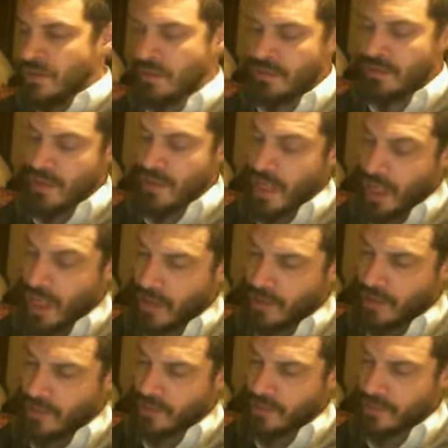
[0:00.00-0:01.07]
now
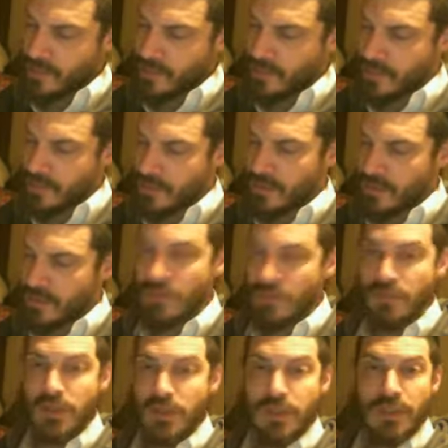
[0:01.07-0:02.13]

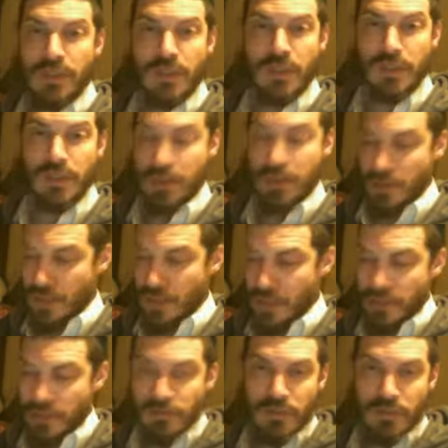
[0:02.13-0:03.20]
we still didn't
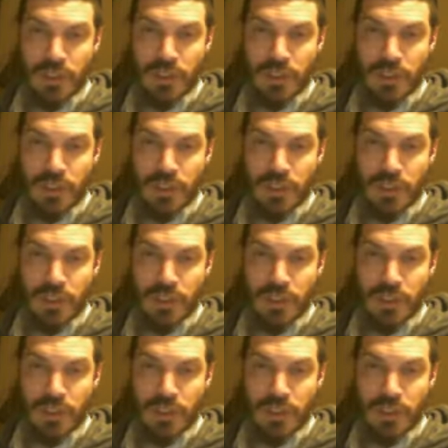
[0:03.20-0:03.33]
do.